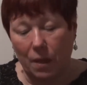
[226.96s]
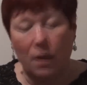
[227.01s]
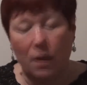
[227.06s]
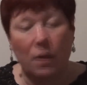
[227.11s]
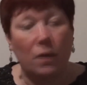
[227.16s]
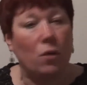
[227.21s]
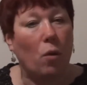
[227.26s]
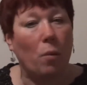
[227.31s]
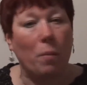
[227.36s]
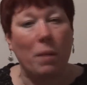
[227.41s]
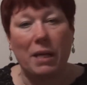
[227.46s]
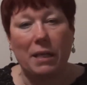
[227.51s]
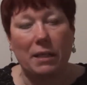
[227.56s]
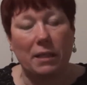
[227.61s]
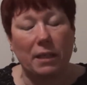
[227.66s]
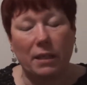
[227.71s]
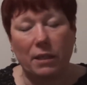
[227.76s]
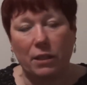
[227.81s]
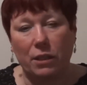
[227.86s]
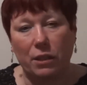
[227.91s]
Not many
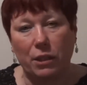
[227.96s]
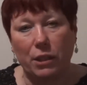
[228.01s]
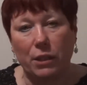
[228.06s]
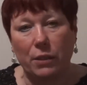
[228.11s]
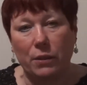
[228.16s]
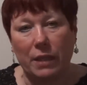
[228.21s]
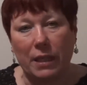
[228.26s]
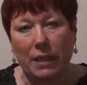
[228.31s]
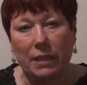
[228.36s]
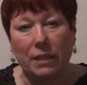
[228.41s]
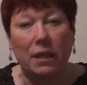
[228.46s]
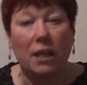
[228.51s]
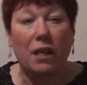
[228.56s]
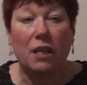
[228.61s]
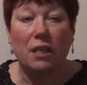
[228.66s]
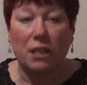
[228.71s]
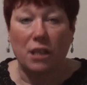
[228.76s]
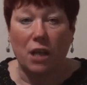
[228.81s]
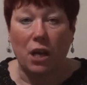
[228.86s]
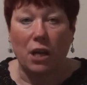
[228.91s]
teachers use these,
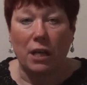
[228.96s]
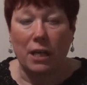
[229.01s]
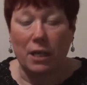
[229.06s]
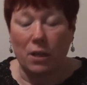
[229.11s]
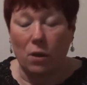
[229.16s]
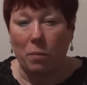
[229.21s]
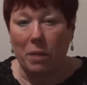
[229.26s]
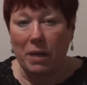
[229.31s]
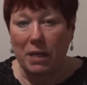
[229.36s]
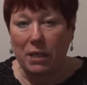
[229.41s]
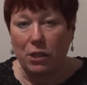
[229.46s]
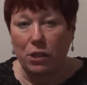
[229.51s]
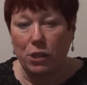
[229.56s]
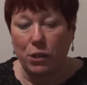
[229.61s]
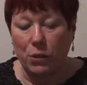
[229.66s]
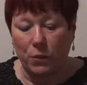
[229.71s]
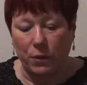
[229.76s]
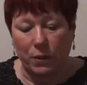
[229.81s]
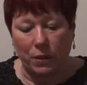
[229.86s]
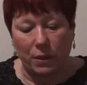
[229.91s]
certainly not many
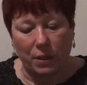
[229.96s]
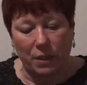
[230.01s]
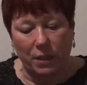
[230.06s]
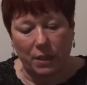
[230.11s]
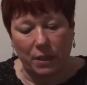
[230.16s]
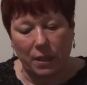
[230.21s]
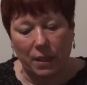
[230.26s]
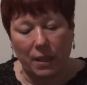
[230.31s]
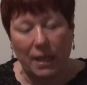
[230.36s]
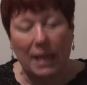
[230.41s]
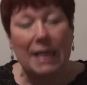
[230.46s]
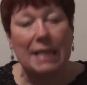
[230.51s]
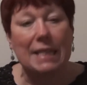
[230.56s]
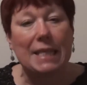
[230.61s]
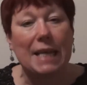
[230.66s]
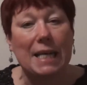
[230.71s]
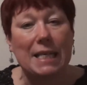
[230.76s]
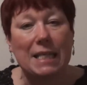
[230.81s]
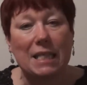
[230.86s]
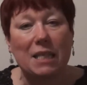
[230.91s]
students. It
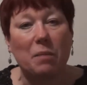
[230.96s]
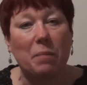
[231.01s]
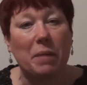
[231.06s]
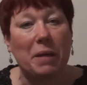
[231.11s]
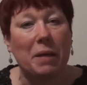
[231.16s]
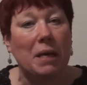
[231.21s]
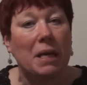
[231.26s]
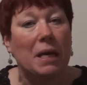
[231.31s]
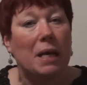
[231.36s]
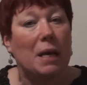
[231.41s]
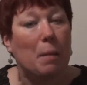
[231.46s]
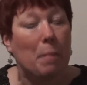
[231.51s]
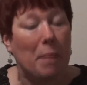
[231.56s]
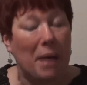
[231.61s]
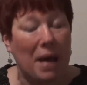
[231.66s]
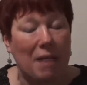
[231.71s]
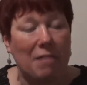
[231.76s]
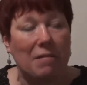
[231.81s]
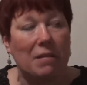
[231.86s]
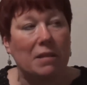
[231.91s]
tends to be
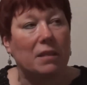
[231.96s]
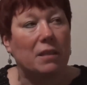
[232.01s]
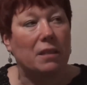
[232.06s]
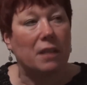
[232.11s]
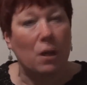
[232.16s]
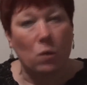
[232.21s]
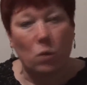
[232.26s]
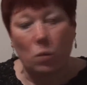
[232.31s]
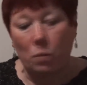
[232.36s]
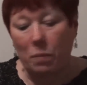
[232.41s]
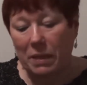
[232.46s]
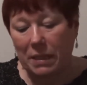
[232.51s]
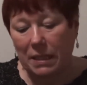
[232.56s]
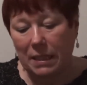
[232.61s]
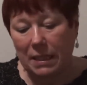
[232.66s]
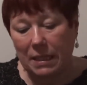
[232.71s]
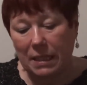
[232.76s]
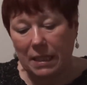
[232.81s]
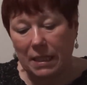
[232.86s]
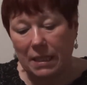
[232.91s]
parents, local
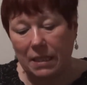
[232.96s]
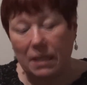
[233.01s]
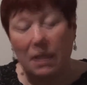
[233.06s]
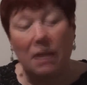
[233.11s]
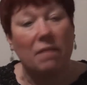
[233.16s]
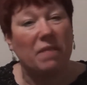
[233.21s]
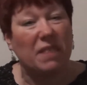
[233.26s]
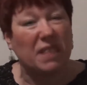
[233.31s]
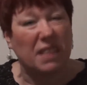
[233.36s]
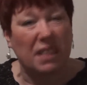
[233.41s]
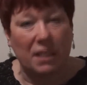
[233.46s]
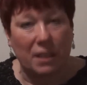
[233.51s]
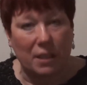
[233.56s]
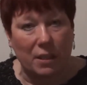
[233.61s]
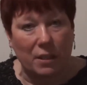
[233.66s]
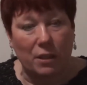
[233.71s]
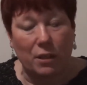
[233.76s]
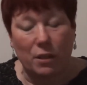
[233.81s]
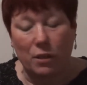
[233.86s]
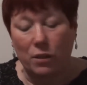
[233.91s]
businesses,
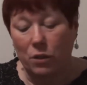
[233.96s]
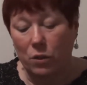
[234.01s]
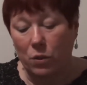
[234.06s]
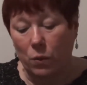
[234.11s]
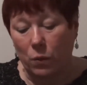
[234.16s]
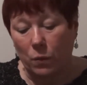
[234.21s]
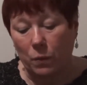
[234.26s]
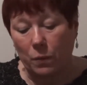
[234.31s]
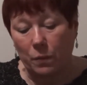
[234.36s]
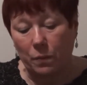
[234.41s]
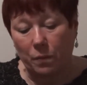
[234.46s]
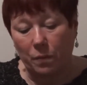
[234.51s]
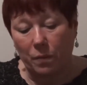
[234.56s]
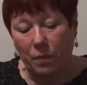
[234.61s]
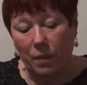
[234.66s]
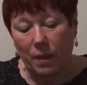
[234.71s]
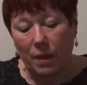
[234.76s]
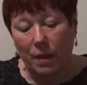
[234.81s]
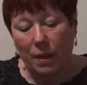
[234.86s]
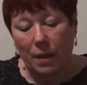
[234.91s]
visitors to the school.
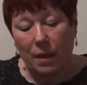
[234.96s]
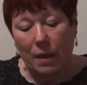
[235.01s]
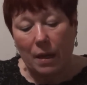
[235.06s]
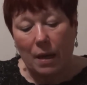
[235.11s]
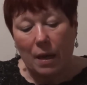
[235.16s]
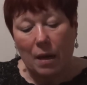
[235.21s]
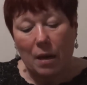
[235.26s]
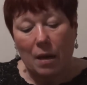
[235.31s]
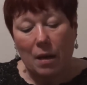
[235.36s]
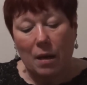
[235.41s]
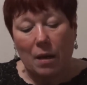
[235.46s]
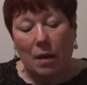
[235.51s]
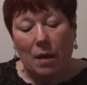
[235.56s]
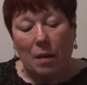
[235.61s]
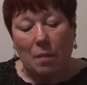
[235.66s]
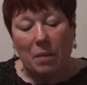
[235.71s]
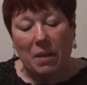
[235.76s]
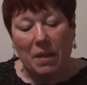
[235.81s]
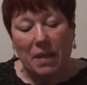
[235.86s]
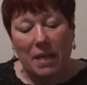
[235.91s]

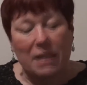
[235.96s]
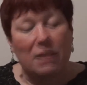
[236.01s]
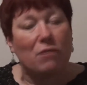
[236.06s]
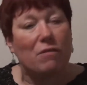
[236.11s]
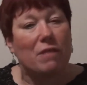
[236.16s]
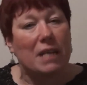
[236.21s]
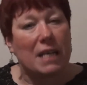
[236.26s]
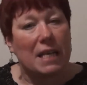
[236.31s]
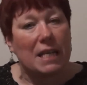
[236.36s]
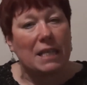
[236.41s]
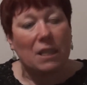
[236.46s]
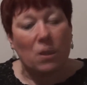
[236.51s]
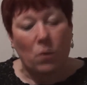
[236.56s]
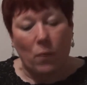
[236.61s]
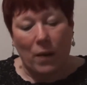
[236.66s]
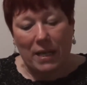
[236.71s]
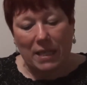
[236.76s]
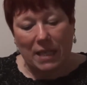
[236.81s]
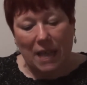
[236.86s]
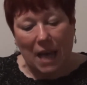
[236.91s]
But these are an easy
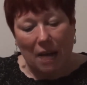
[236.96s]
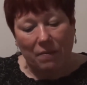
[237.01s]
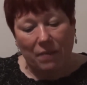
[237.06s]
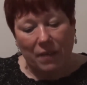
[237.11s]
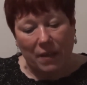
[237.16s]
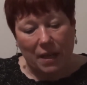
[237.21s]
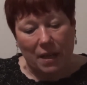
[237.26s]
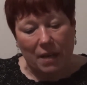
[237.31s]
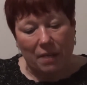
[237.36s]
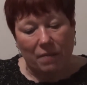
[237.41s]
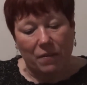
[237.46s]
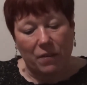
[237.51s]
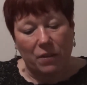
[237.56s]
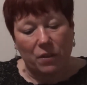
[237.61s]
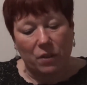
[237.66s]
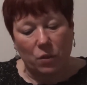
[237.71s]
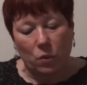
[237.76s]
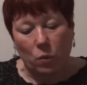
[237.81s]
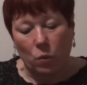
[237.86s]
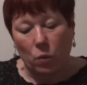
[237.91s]
way to advocate for the
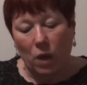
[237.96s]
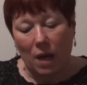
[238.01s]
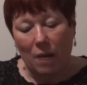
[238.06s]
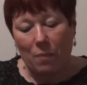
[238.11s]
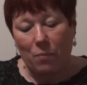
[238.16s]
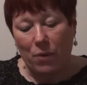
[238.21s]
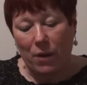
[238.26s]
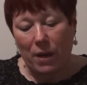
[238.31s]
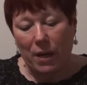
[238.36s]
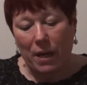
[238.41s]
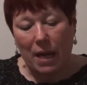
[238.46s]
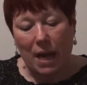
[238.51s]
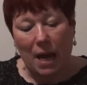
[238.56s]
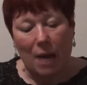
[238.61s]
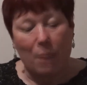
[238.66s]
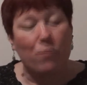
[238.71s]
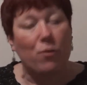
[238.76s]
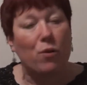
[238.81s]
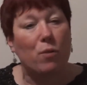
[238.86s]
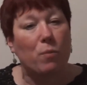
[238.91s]
school library
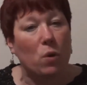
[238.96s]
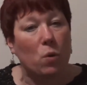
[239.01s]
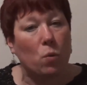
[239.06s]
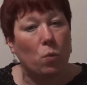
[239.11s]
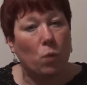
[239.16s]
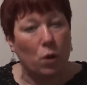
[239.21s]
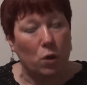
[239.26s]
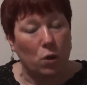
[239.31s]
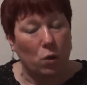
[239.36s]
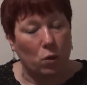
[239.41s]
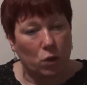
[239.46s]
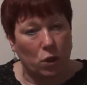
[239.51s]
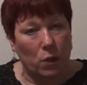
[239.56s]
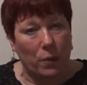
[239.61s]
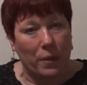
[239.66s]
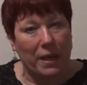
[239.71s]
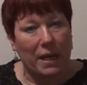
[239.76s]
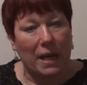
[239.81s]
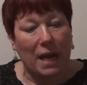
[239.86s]
and promote what you're doing